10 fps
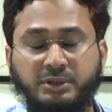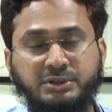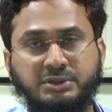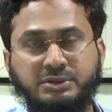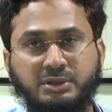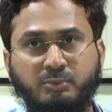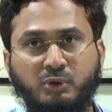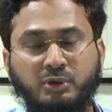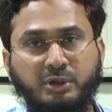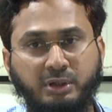This is
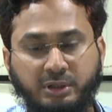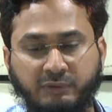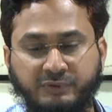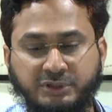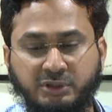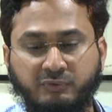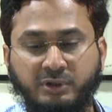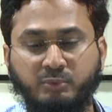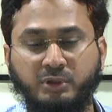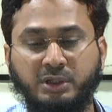about definition of
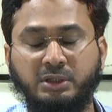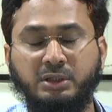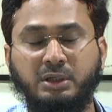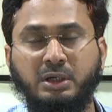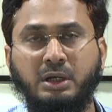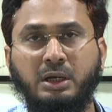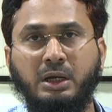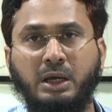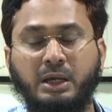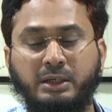pneumonia.
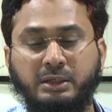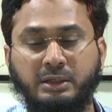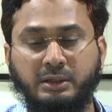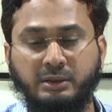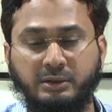And